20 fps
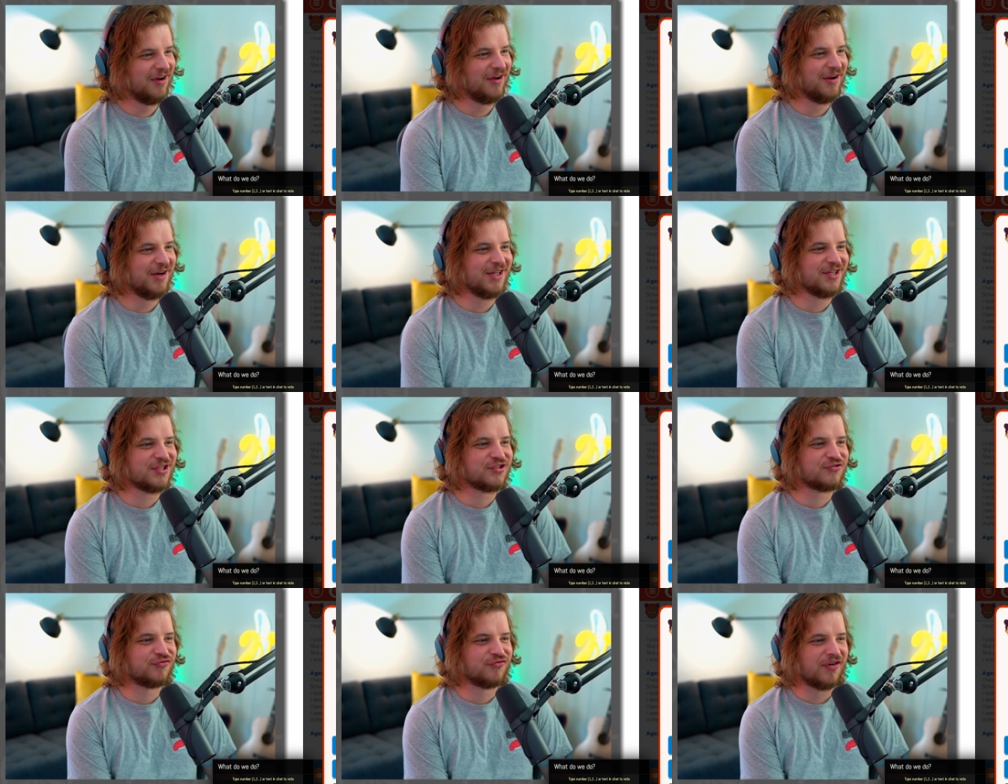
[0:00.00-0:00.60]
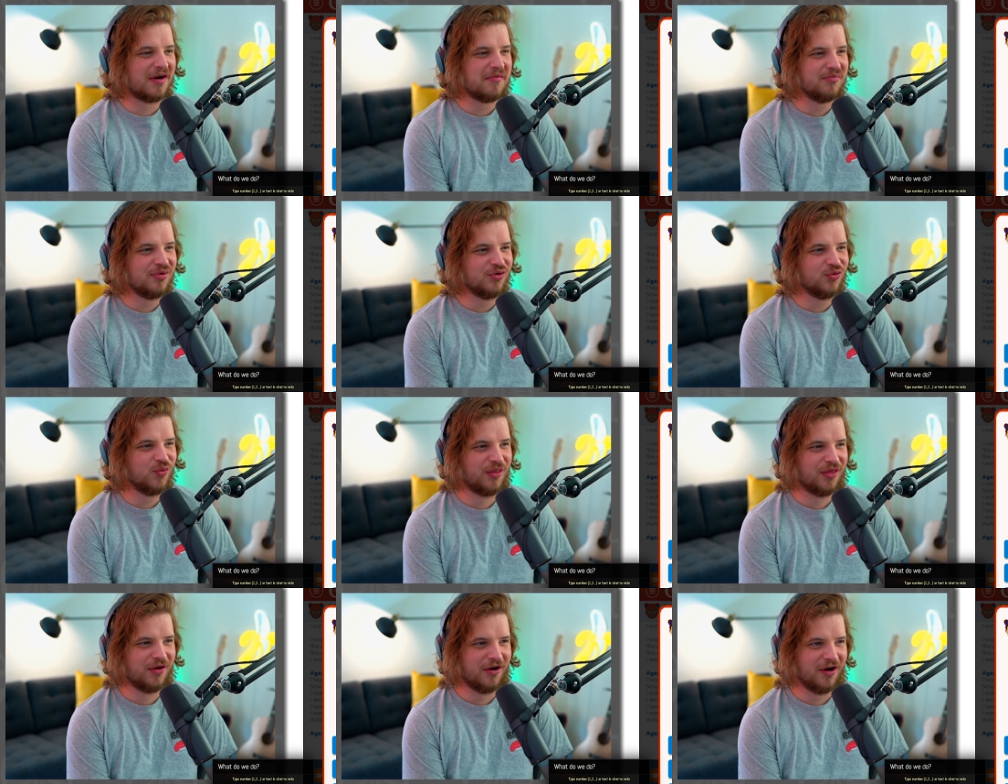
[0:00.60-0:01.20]
what does
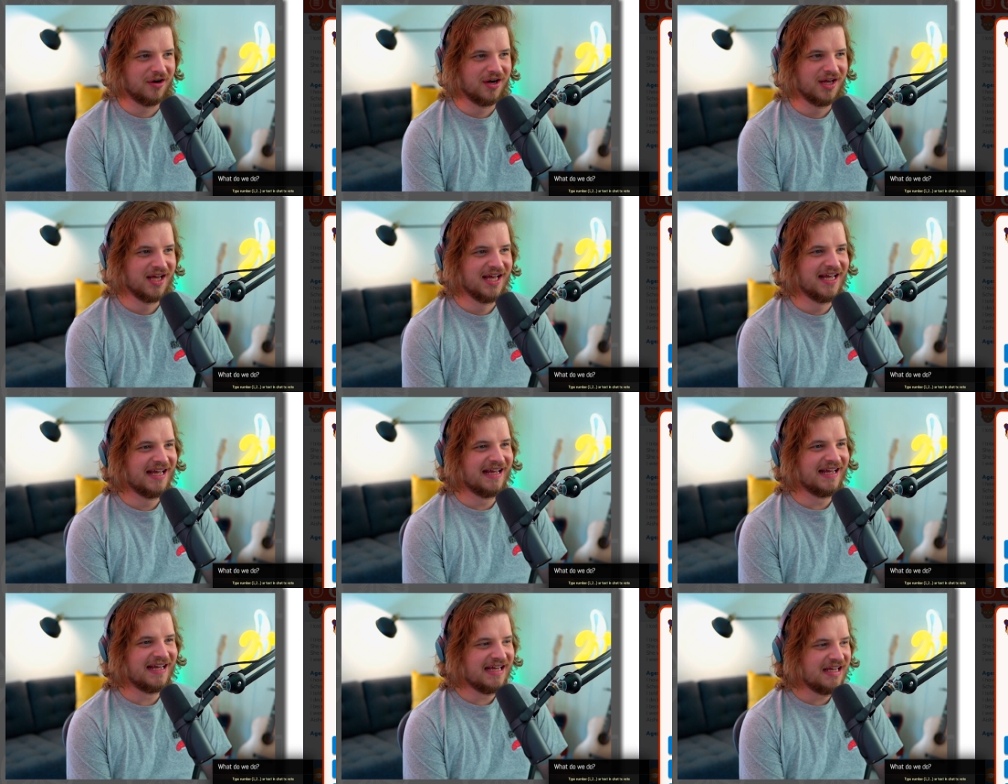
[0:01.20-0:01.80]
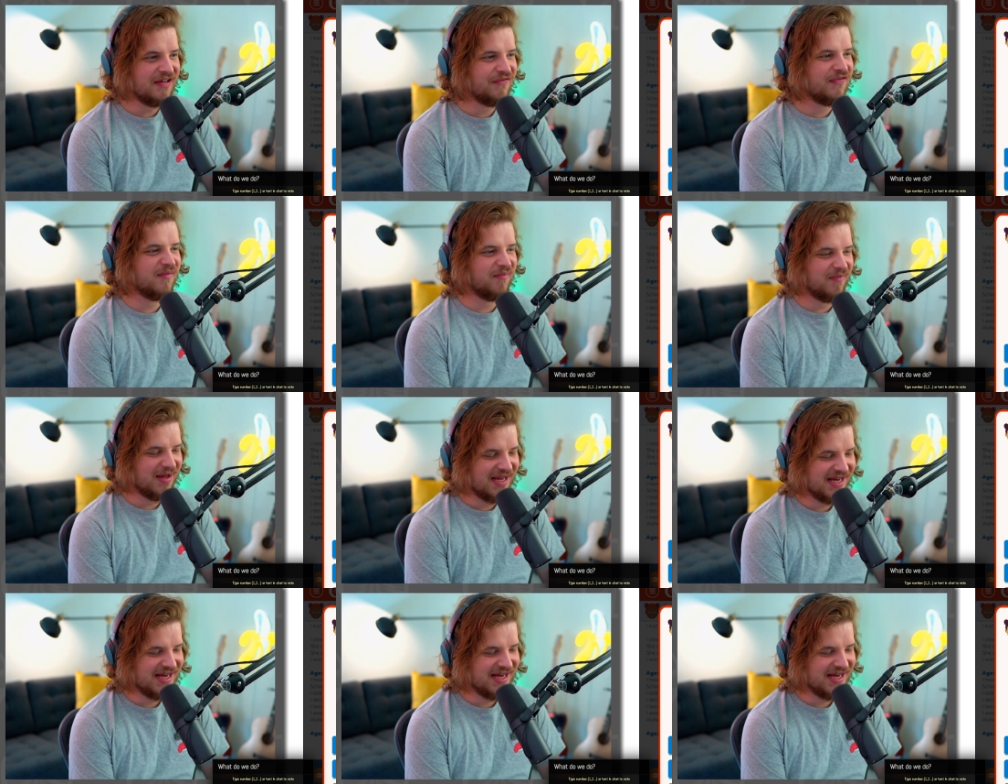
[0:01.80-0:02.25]
rumble with her even